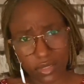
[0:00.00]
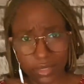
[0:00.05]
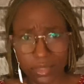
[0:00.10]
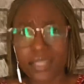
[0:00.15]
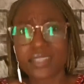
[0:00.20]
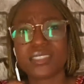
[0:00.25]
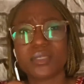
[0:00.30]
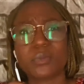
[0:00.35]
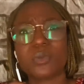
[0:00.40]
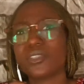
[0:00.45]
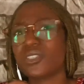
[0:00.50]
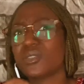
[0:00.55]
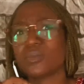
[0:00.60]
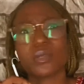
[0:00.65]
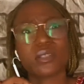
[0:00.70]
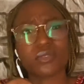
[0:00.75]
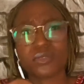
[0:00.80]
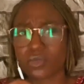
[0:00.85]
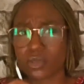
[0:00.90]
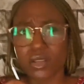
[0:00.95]
And that's a
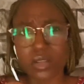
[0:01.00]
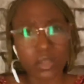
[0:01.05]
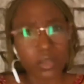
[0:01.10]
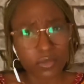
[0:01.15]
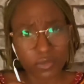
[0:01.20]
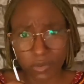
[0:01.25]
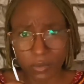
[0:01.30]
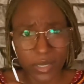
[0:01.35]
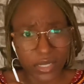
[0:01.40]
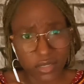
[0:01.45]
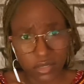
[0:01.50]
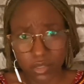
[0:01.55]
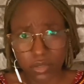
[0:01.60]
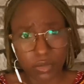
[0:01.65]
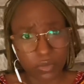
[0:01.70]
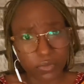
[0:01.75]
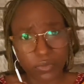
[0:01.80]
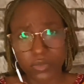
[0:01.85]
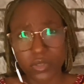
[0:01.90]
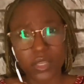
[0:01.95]
punishment for
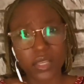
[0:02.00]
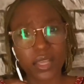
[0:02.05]
myself.